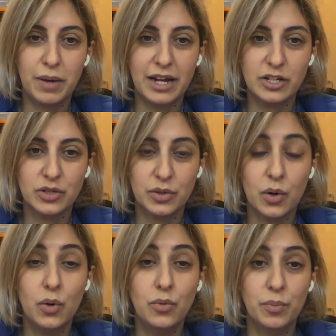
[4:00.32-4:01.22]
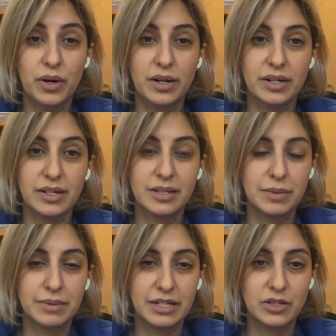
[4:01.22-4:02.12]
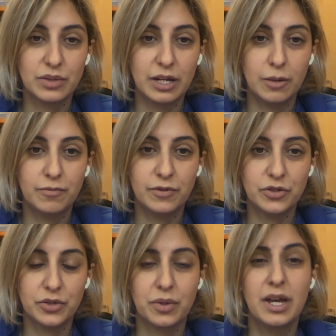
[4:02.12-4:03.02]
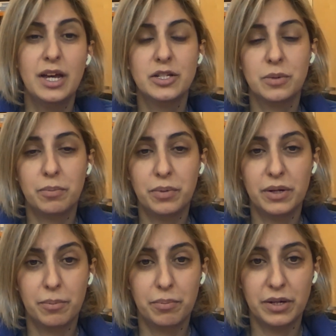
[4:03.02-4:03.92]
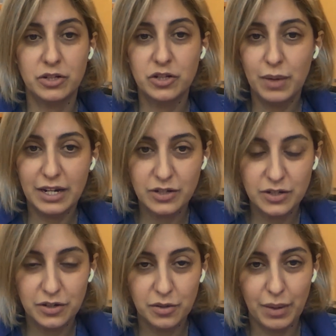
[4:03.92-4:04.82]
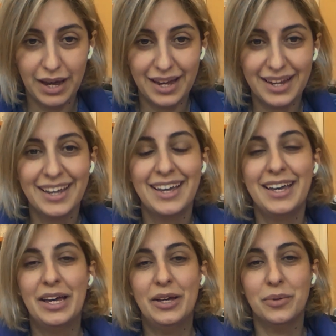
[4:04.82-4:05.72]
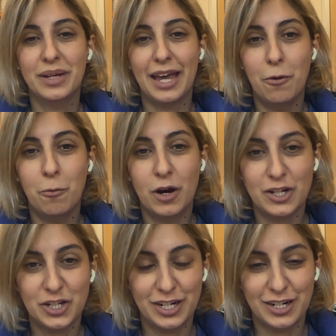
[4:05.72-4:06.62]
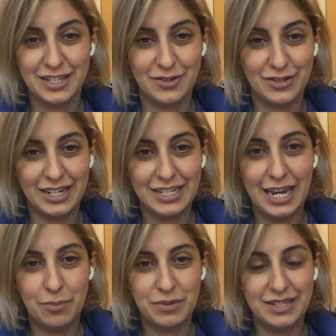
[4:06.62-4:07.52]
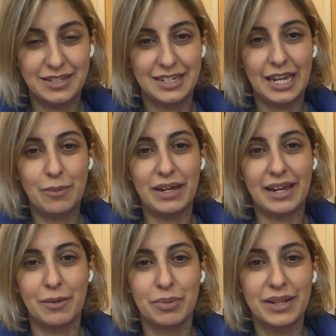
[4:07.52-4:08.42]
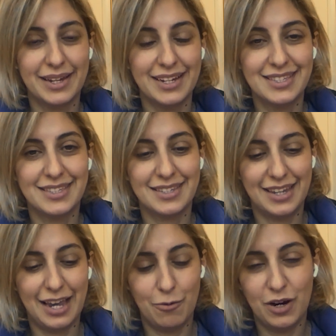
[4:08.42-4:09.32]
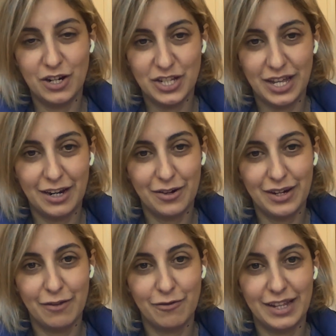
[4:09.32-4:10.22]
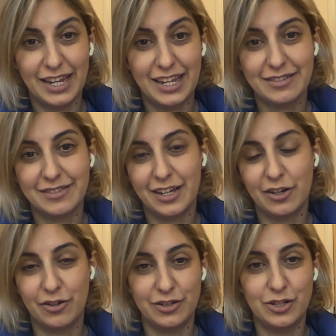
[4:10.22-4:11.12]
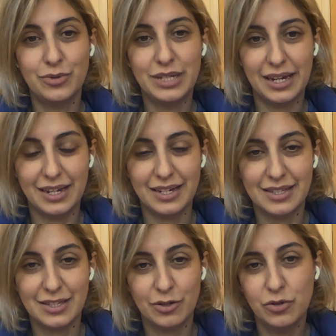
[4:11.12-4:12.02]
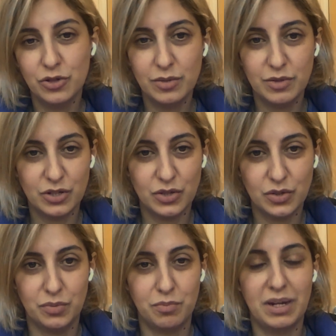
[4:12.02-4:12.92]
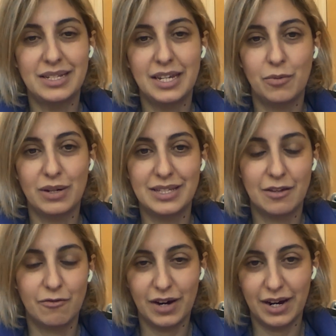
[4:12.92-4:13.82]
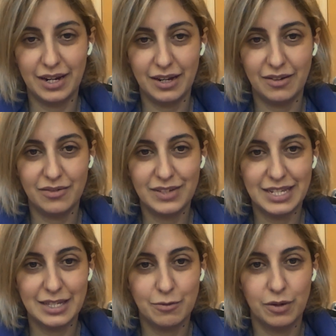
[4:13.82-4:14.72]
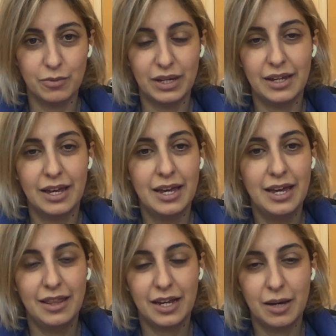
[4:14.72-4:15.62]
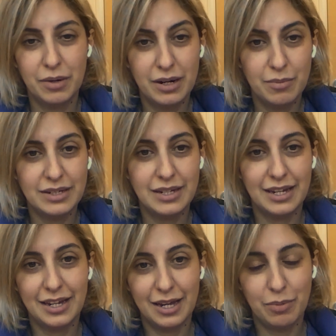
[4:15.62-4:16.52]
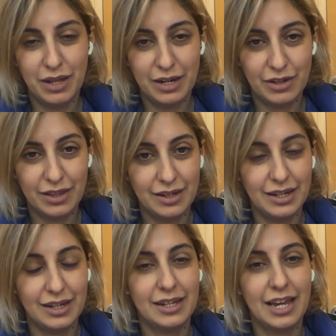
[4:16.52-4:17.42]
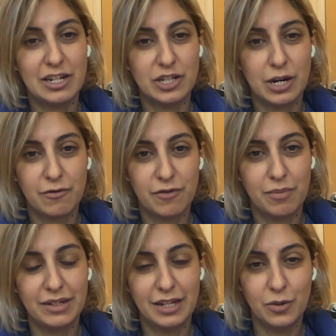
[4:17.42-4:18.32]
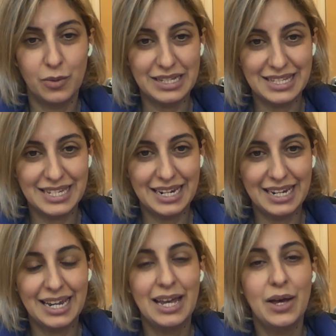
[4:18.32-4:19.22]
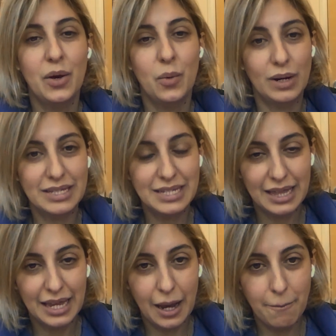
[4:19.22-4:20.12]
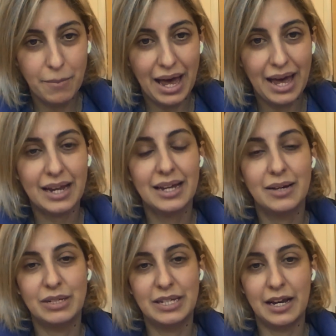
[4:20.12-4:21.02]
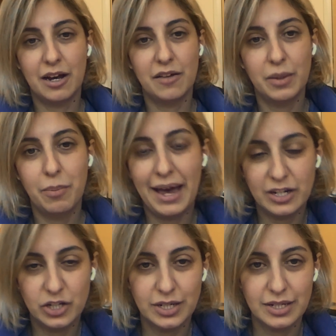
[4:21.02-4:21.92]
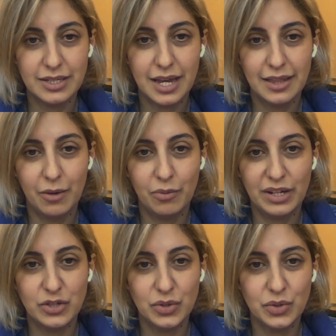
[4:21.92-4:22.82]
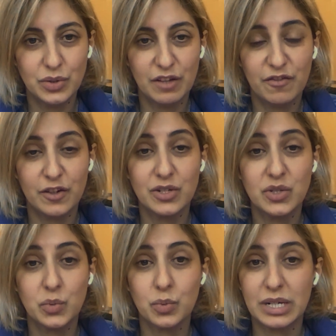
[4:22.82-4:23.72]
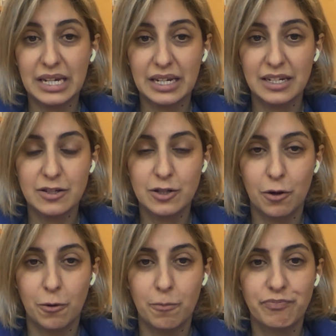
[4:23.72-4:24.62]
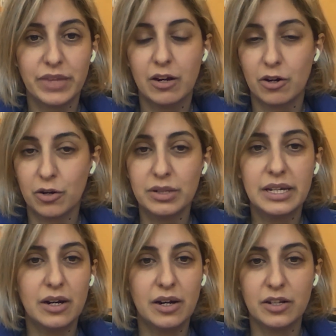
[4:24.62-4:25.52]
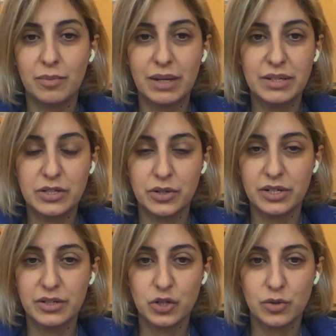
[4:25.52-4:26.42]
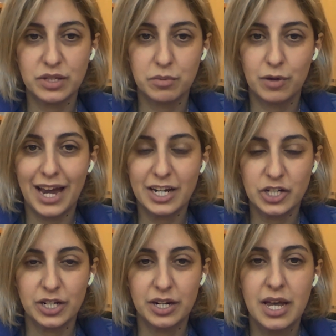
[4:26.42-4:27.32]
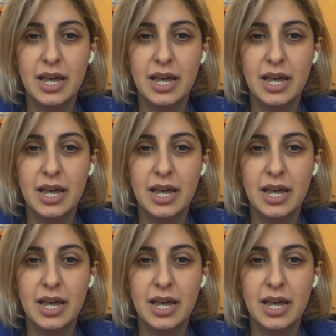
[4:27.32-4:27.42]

to patch their own product, sometimes that's really helpful too. So we put a bunch of patches on your back. You can't wash it because there's like tapes keeping it in place. You can't wash that area for like a good 2 days. So usually we just do Monday, Wednesday, Friday visits in 1 week. They come in on a Monday, apply everything, can't shower from Monday to Wednesday. Wednesday, they come back, we take off the patches, and then we do the first read. So early on, you might be starting to show some reaction.